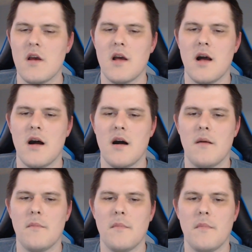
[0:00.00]

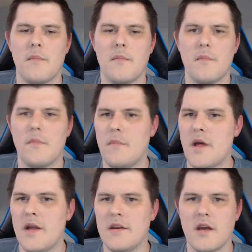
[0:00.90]

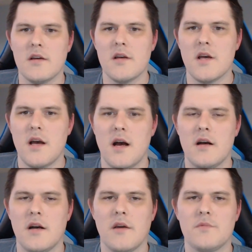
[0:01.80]
And yeah,
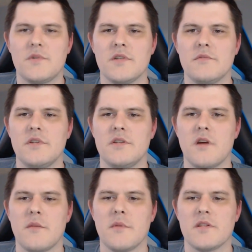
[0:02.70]
I hope to be
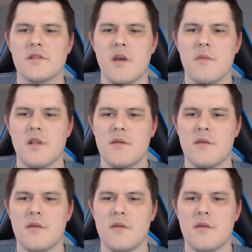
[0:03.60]
talking about this game a lot more